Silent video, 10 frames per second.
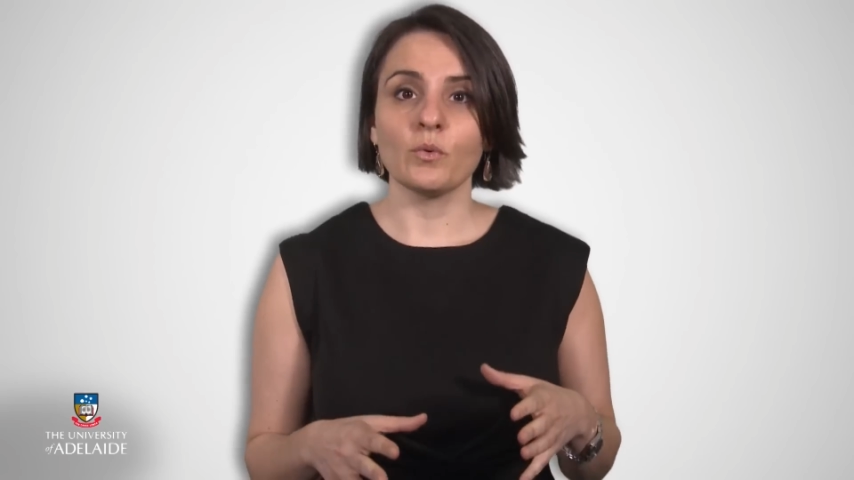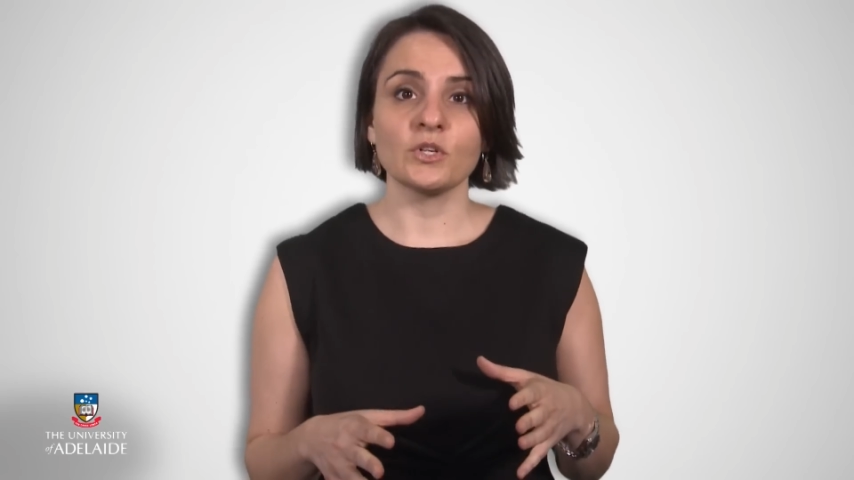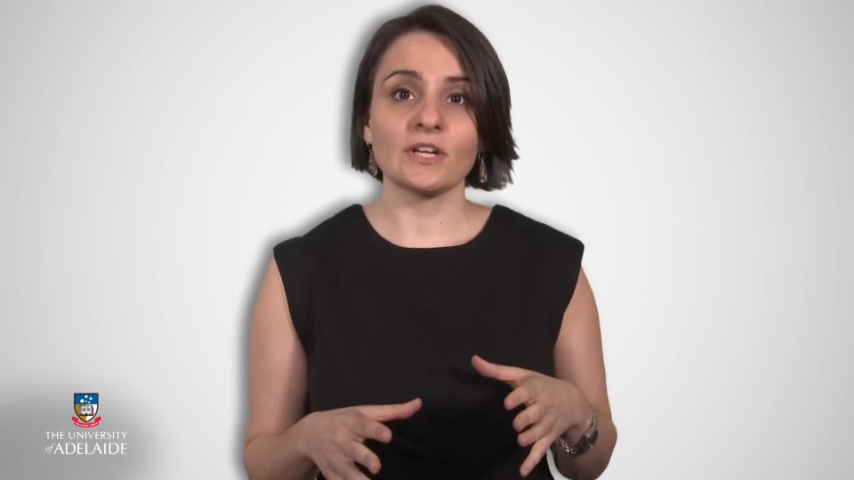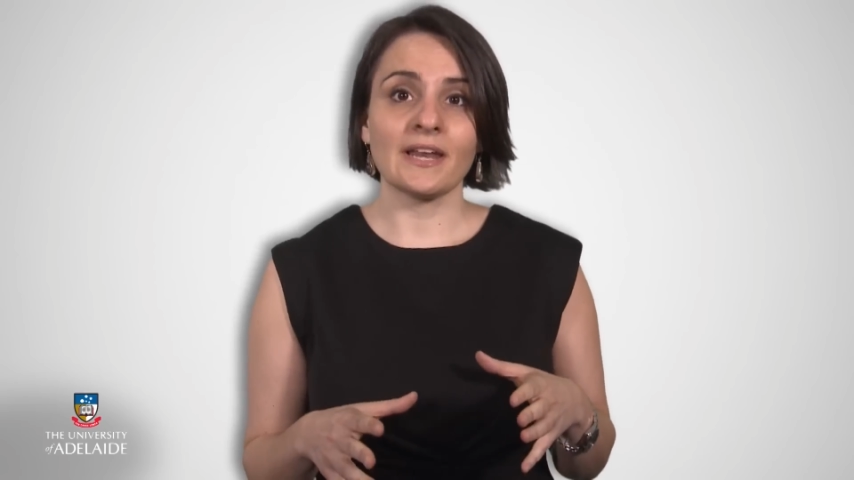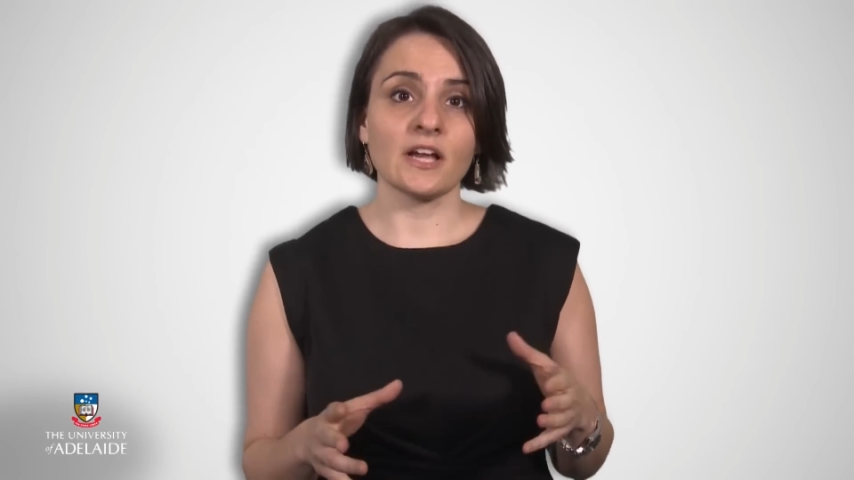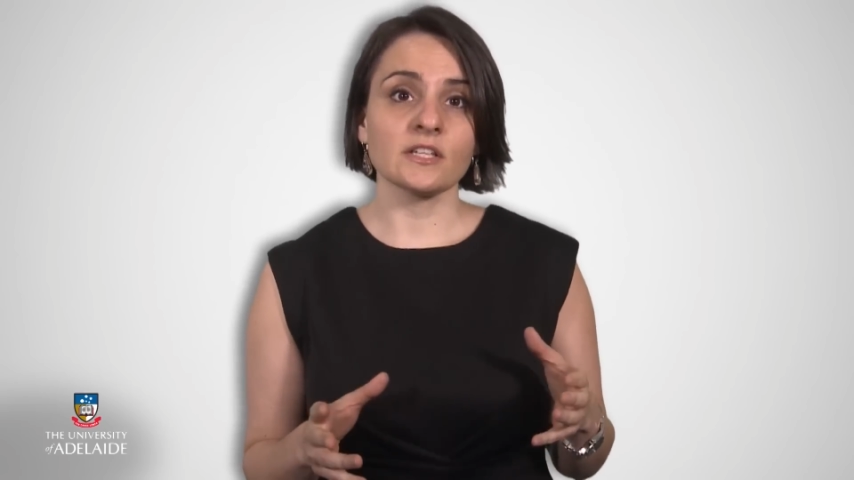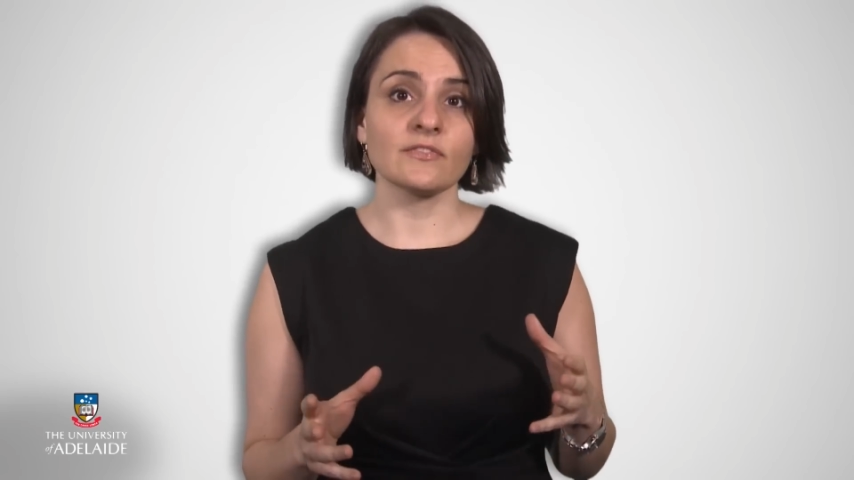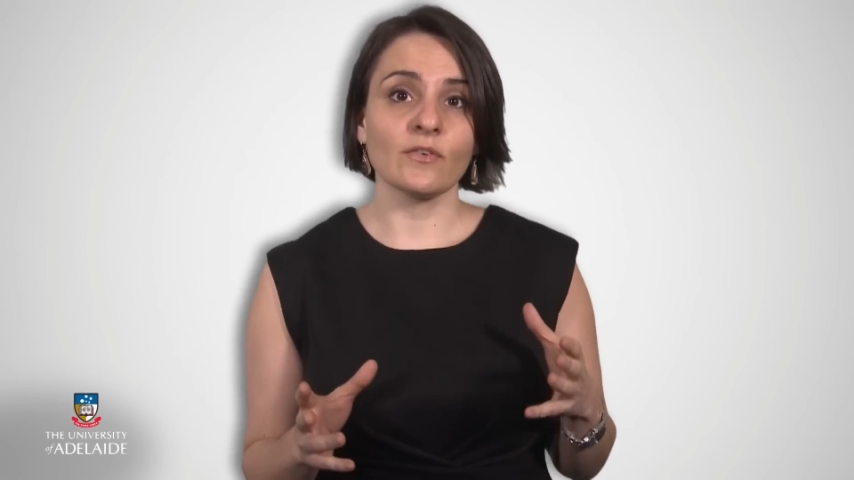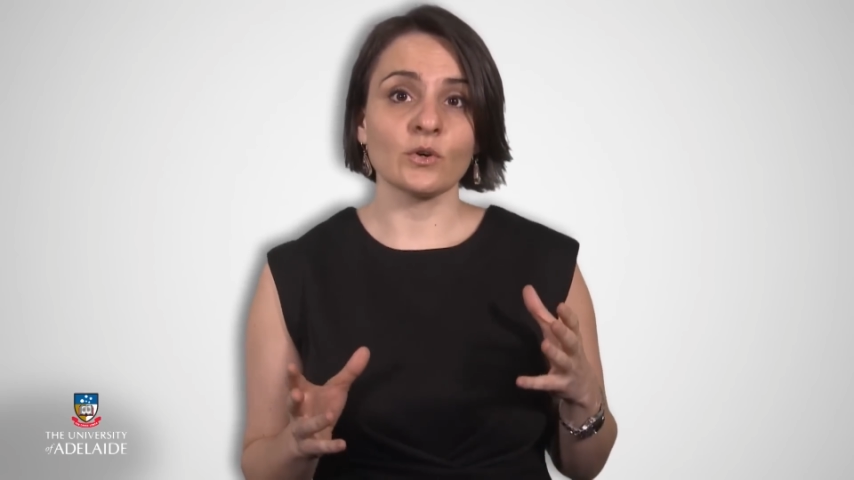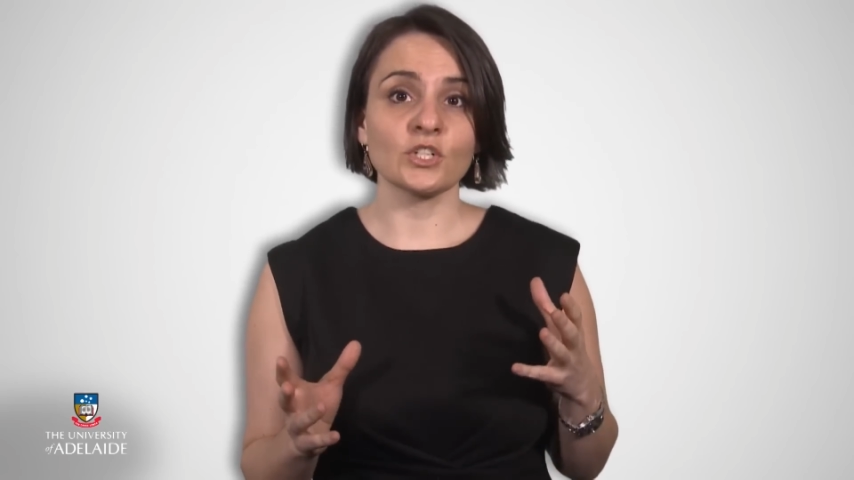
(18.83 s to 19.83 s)
which
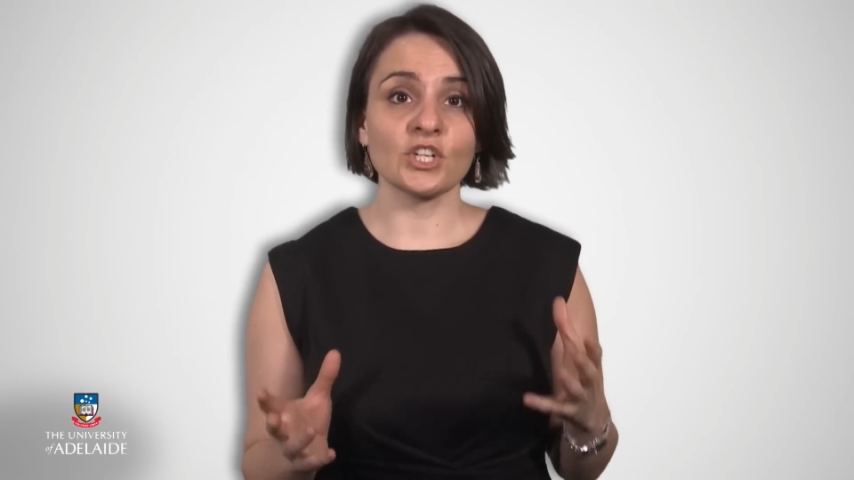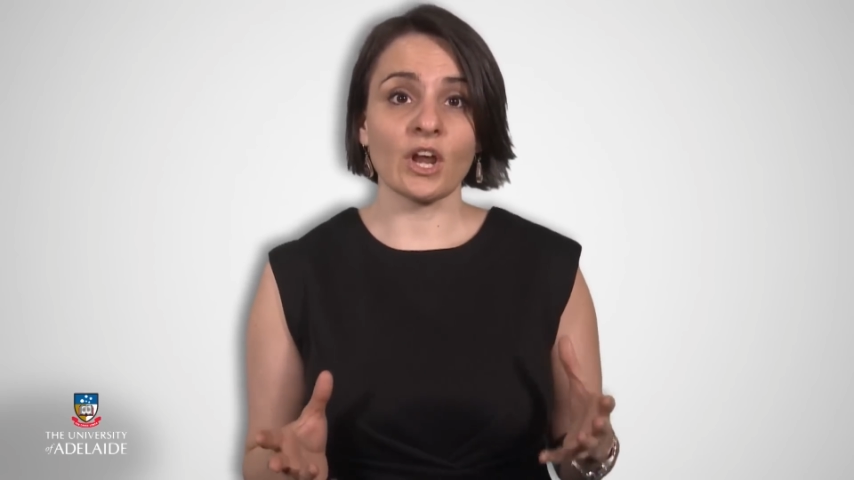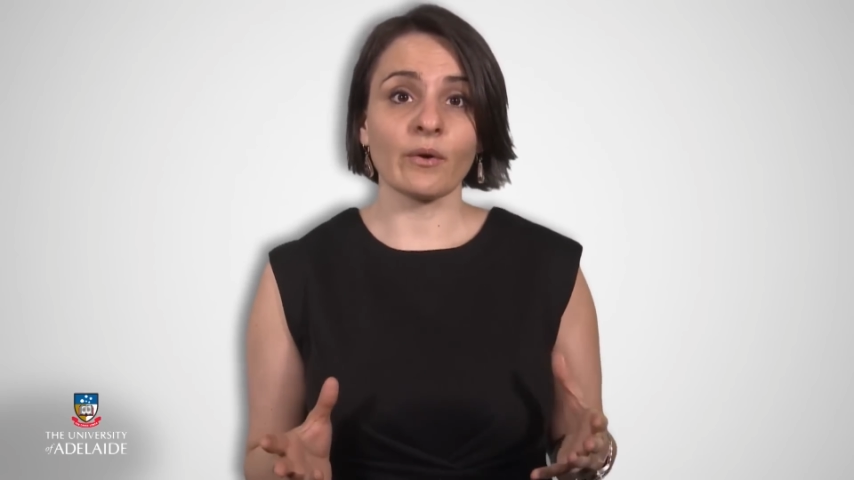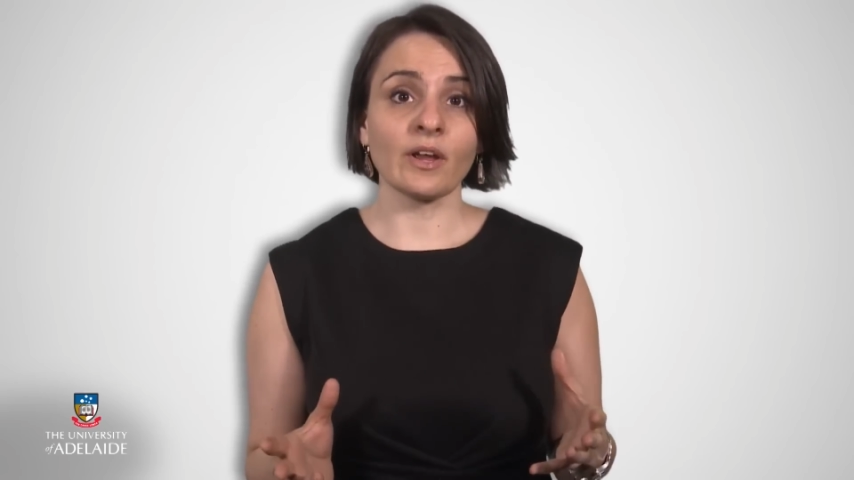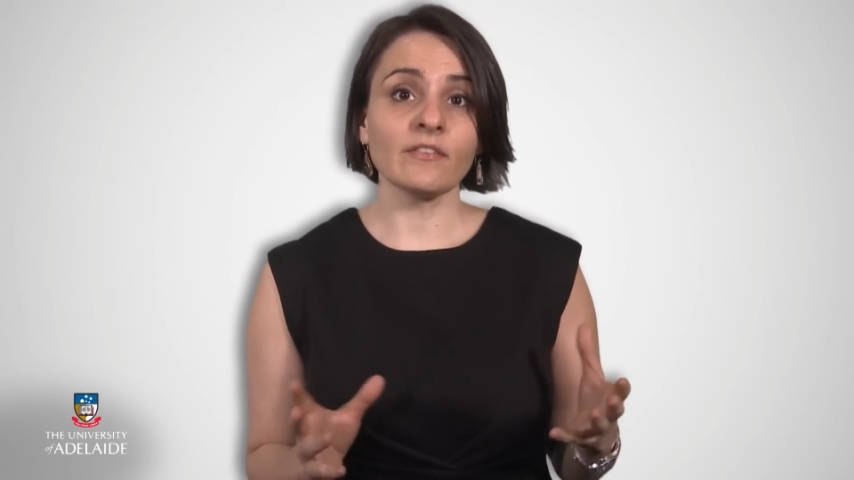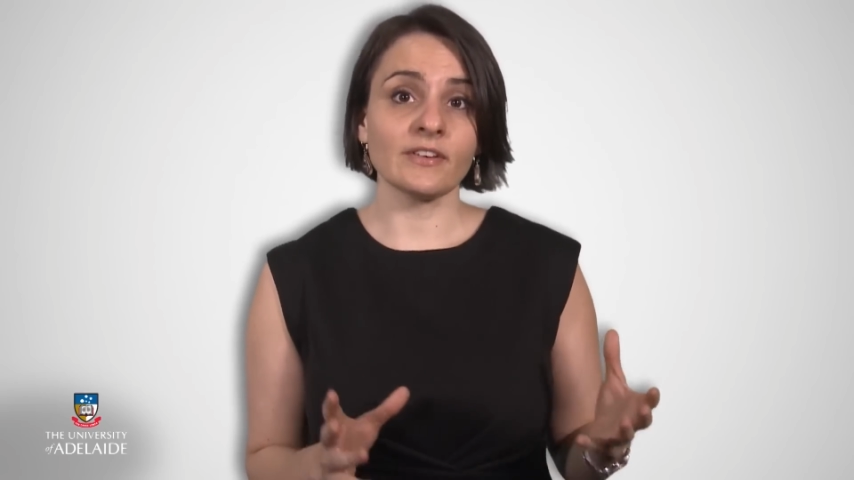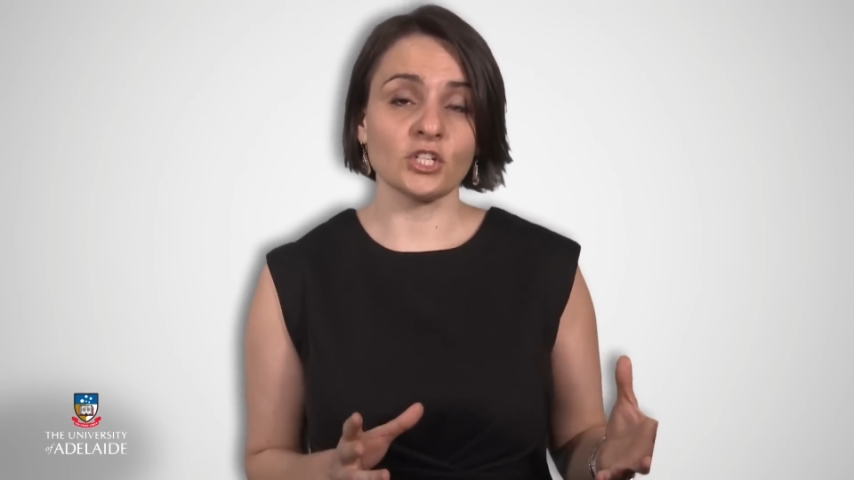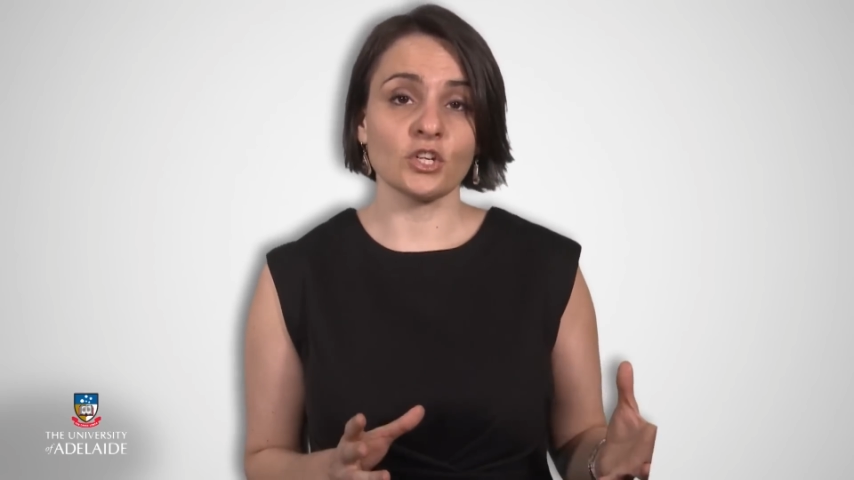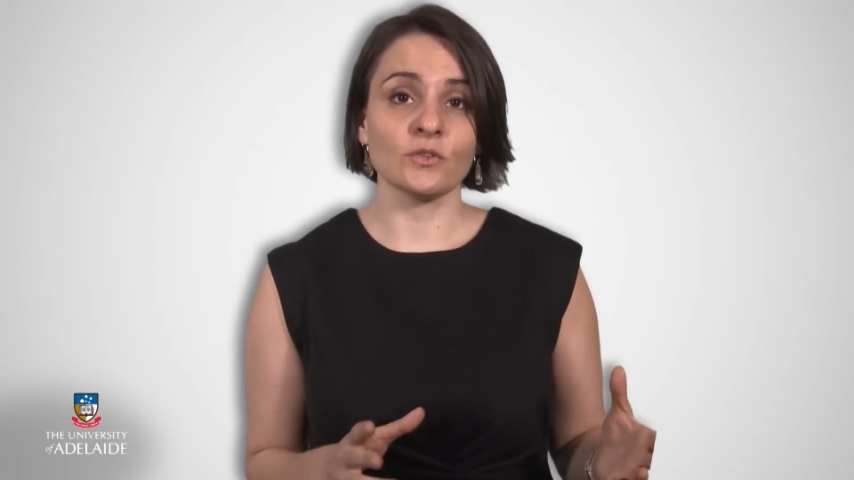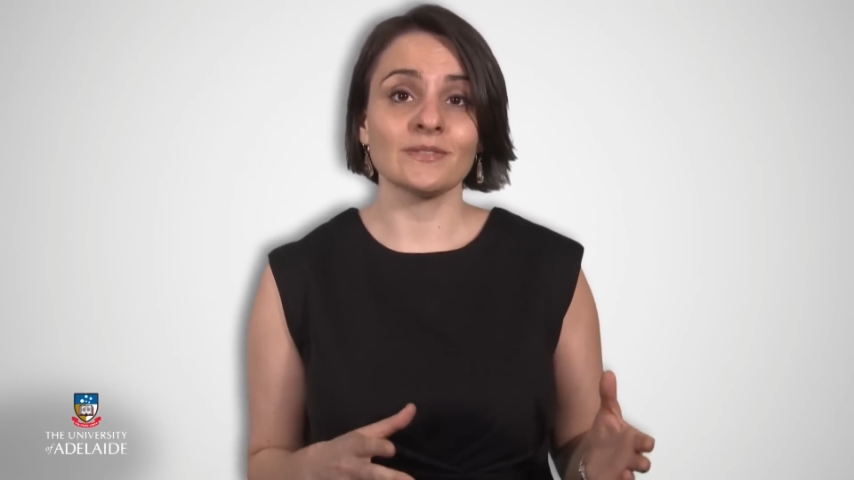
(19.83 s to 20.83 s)
allows for sharing of
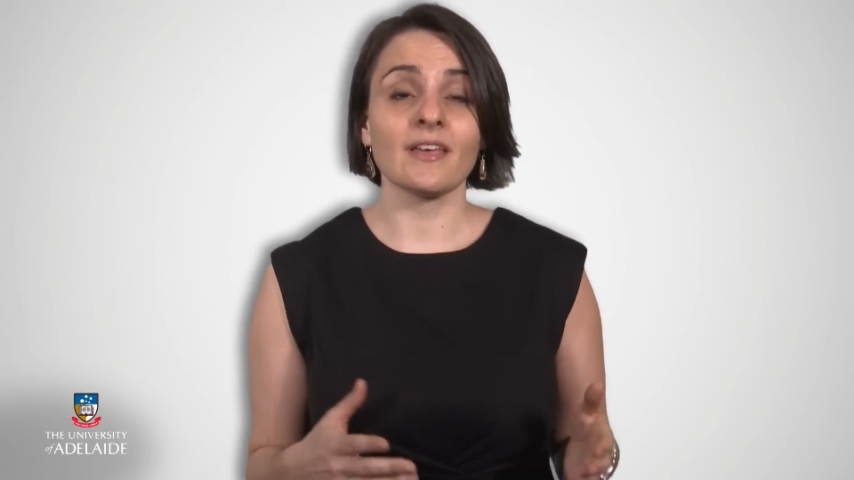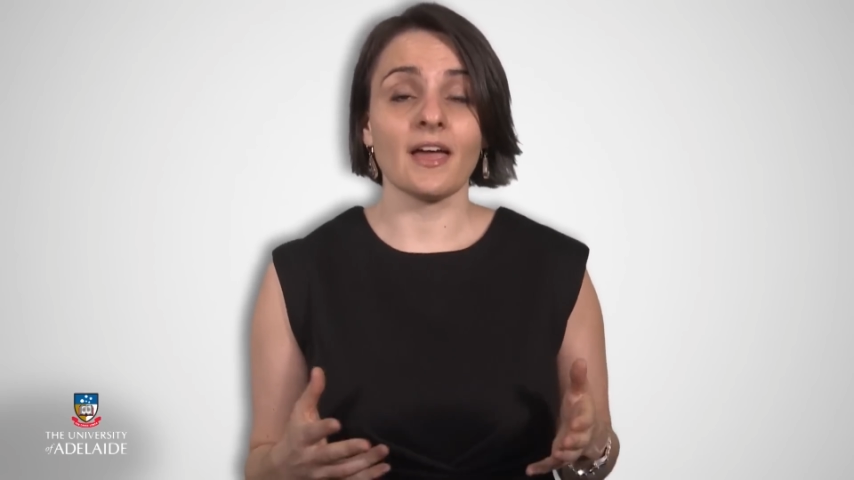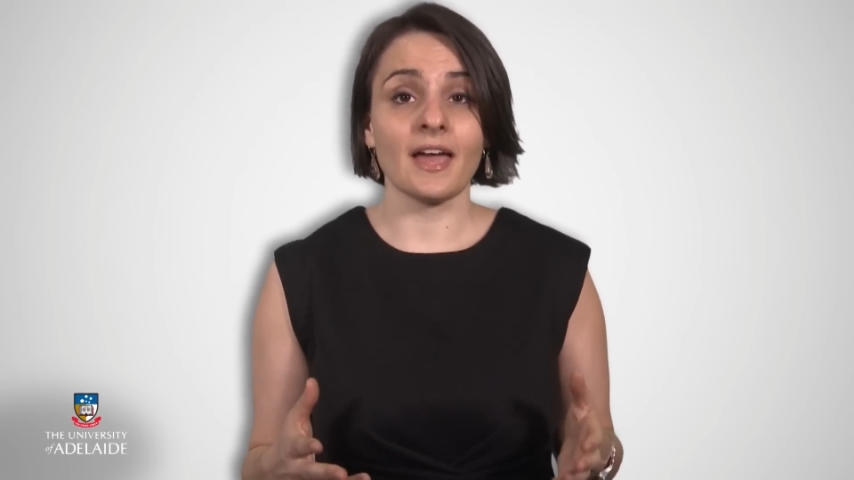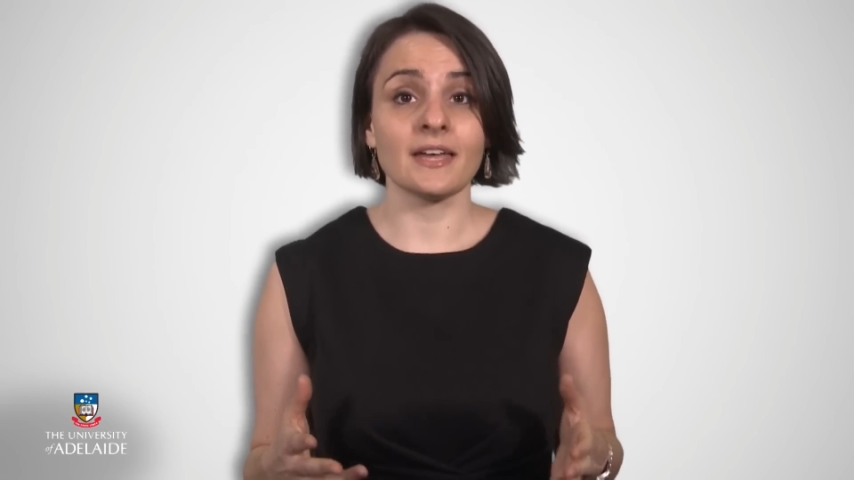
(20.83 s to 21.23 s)
issues